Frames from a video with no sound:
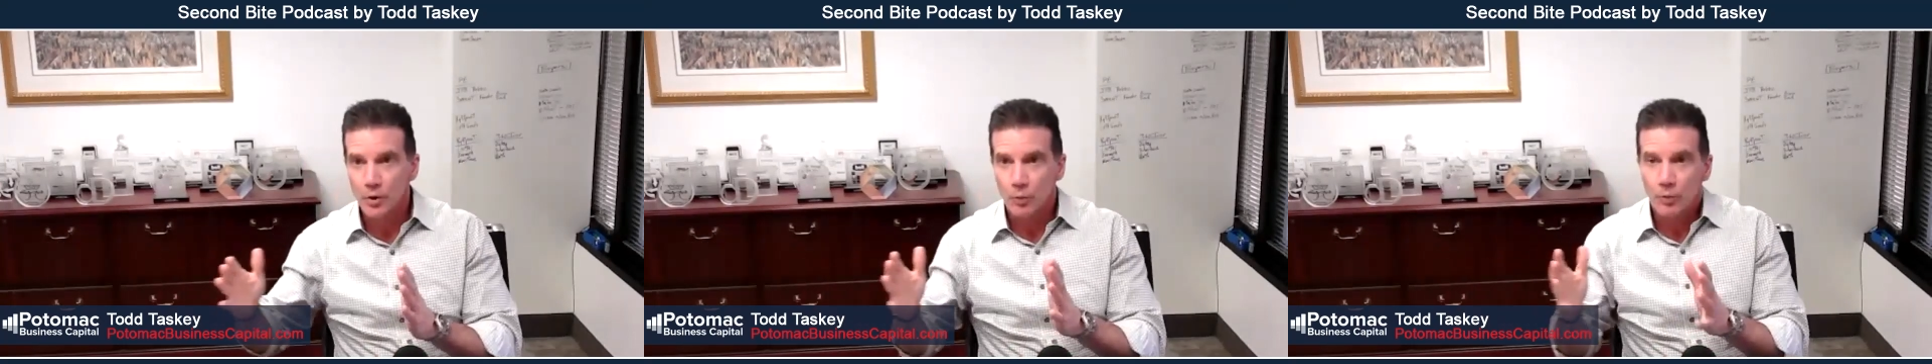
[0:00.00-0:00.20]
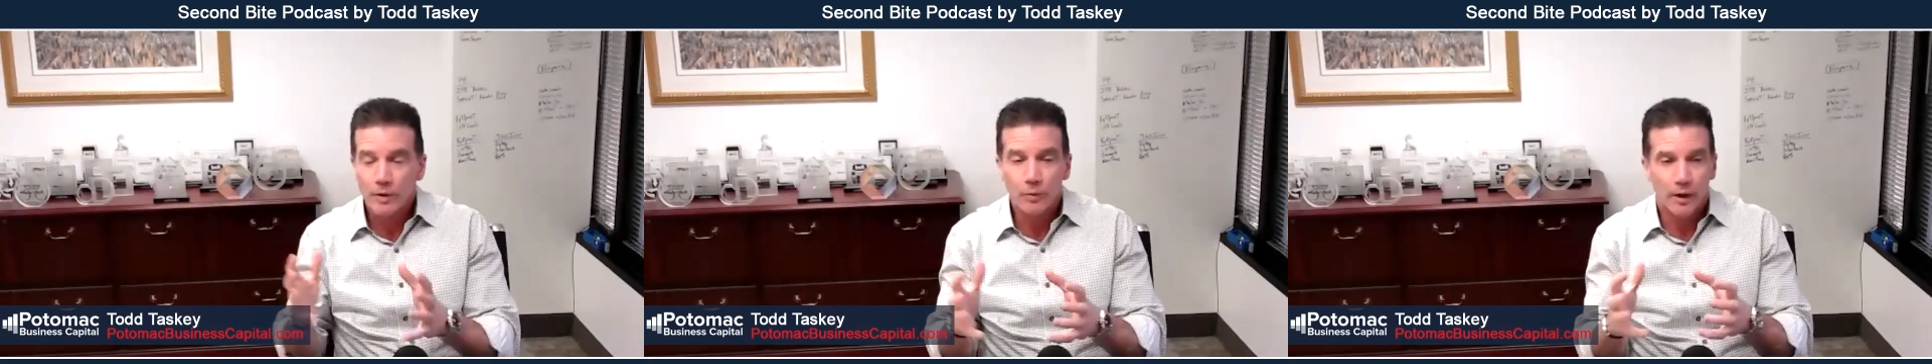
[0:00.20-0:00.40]

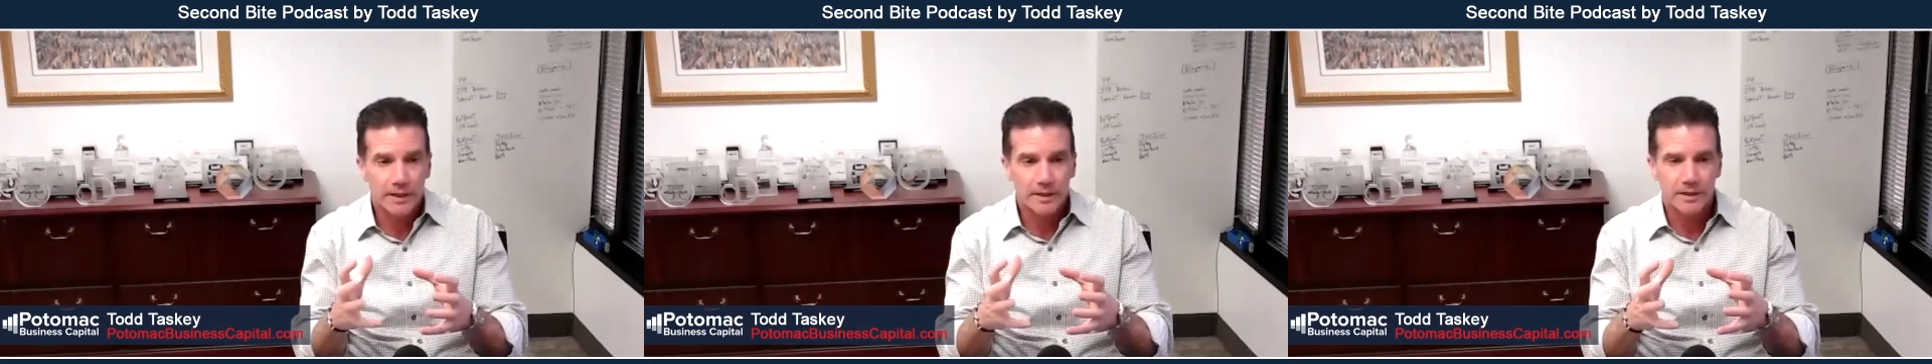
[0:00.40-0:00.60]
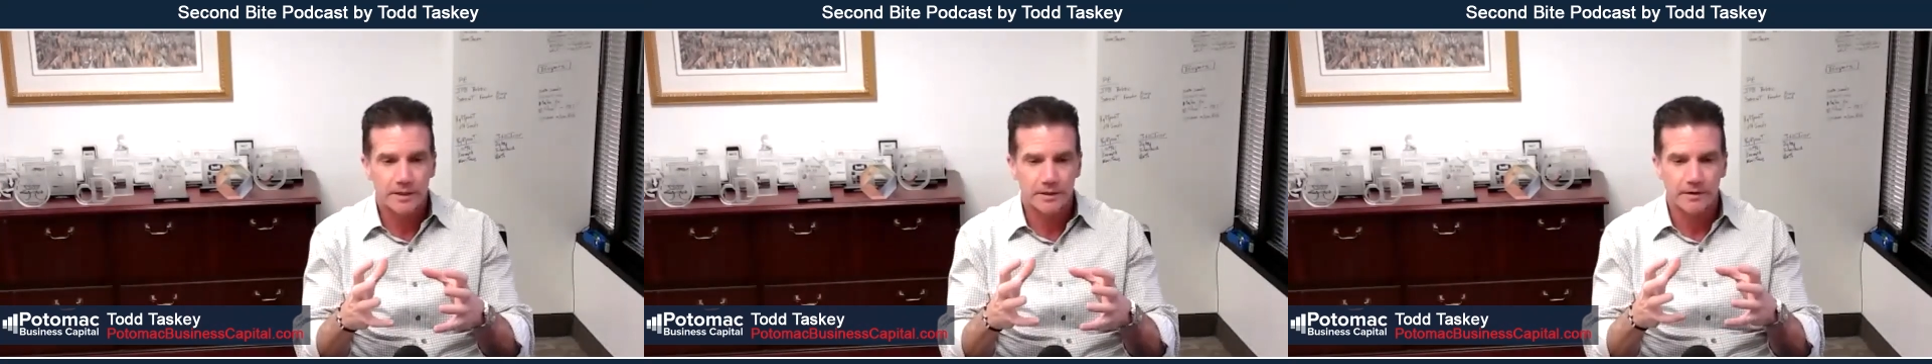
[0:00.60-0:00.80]
we want
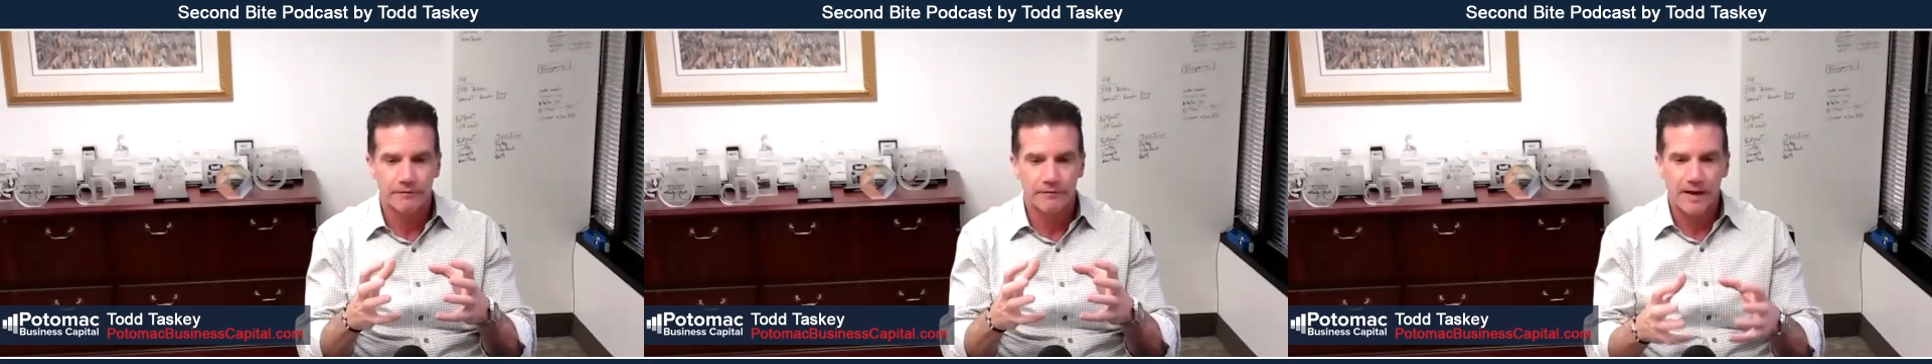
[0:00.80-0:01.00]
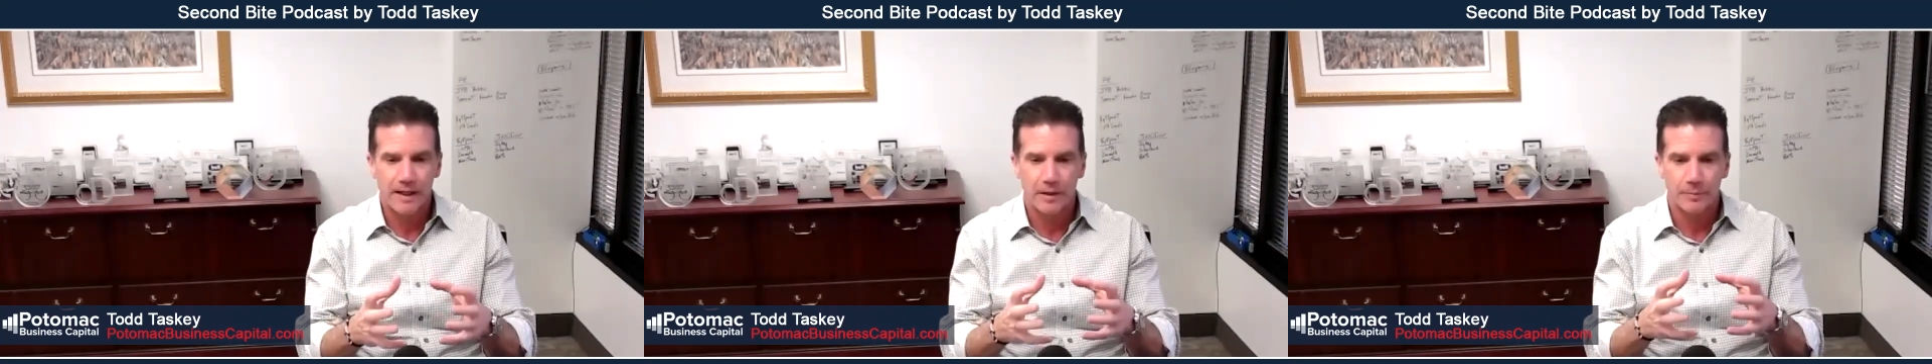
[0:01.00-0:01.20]
to
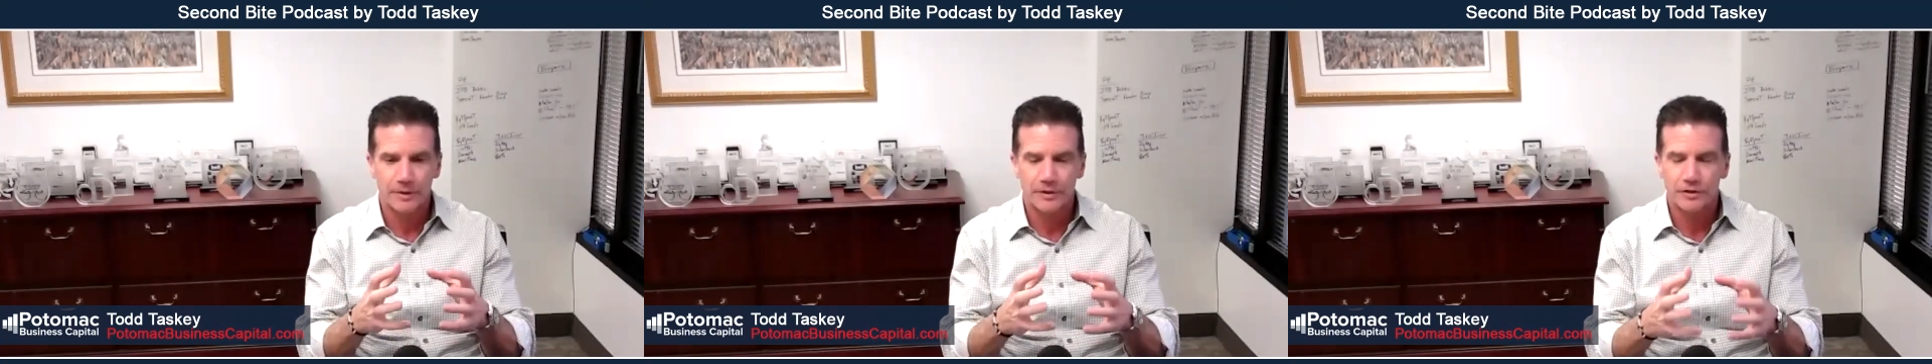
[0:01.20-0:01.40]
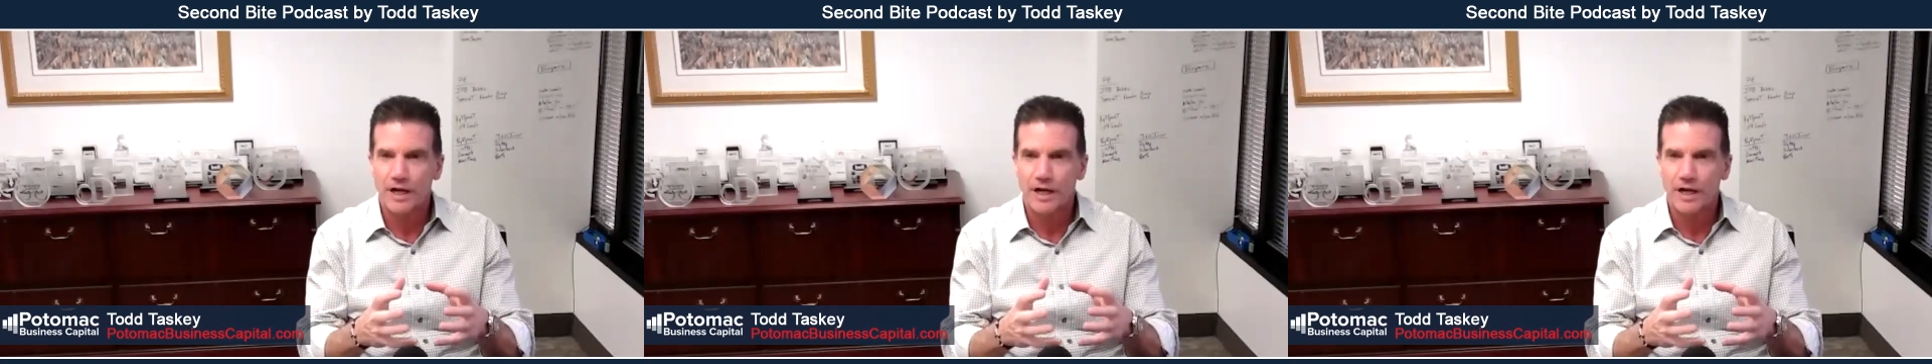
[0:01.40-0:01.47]
develop and